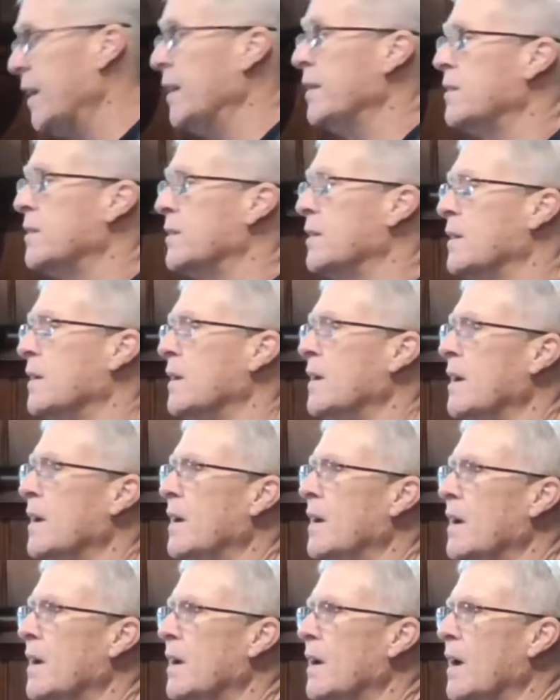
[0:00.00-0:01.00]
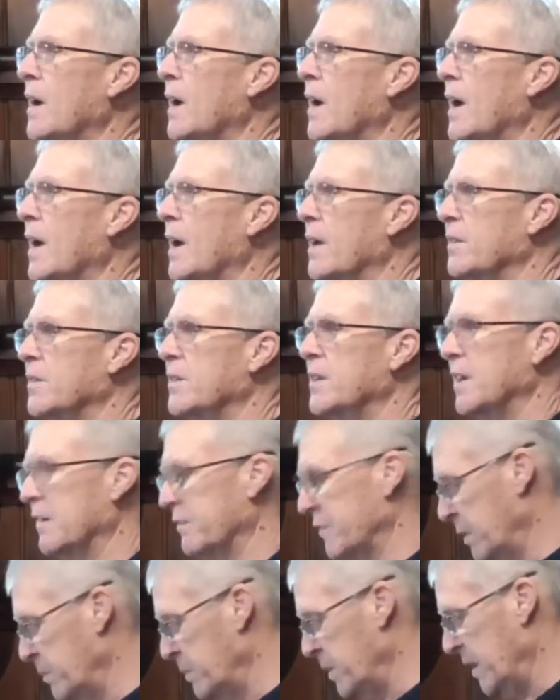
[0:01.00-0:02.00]
race has
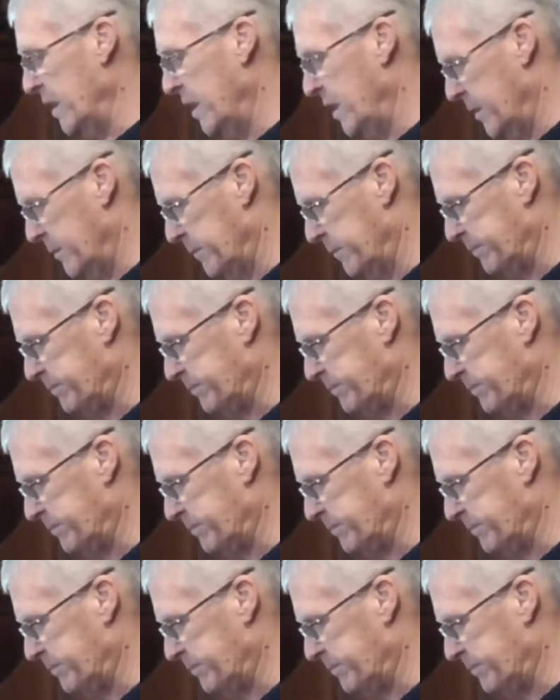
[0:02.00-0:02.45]
given me.